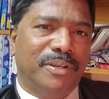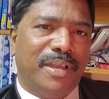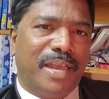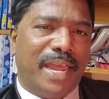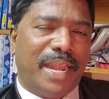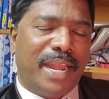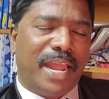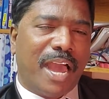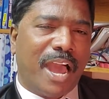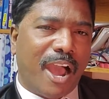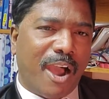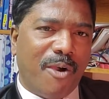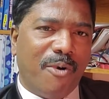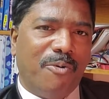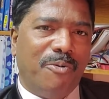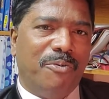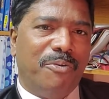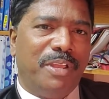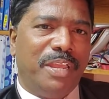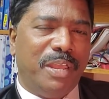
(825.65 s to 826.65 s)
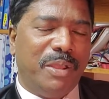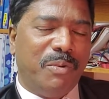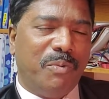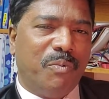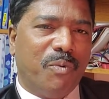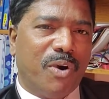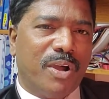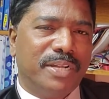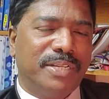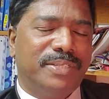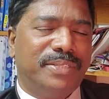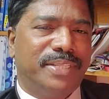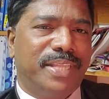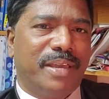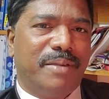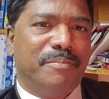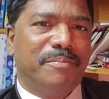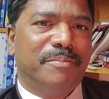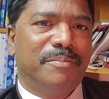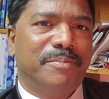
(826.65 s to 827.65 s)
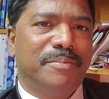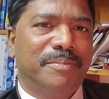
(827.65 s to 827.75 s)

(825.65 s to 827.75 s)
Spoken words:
and how he wants them